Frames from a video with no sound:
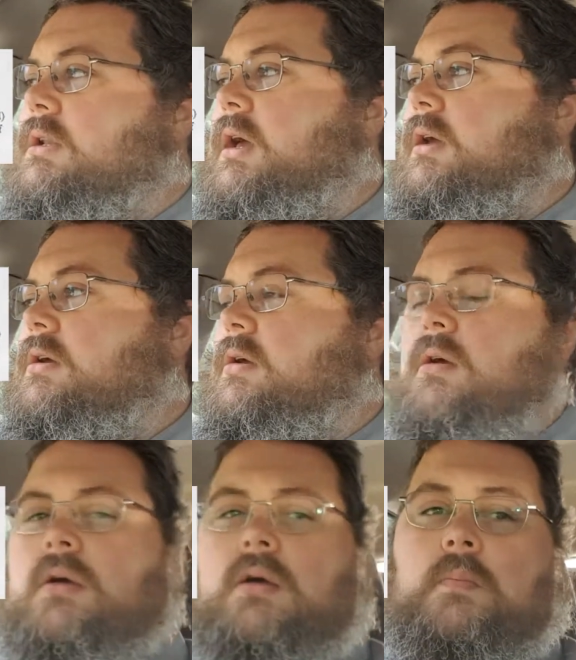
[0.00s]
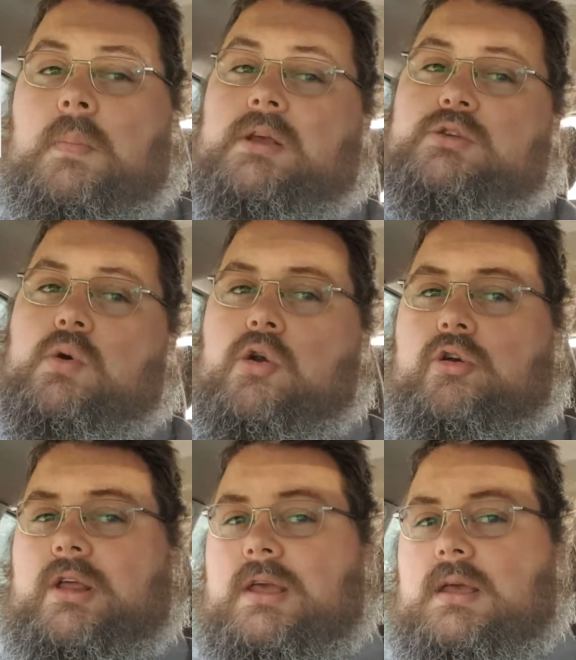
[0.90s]
like makes you harder
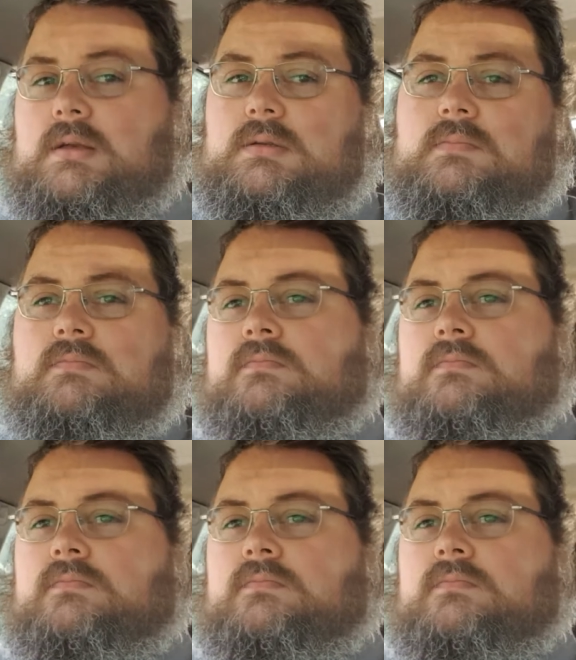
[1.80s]
to hit,